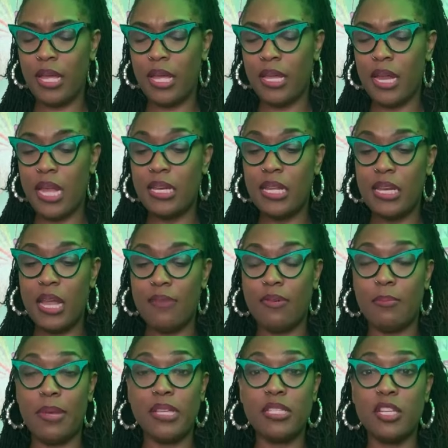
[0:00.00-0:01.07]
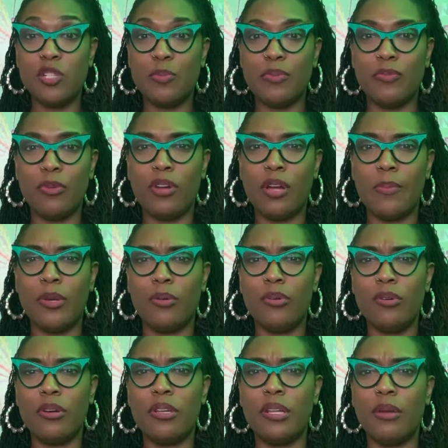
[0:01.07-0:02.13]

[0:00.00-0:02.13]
and I didn't have a message before coming on.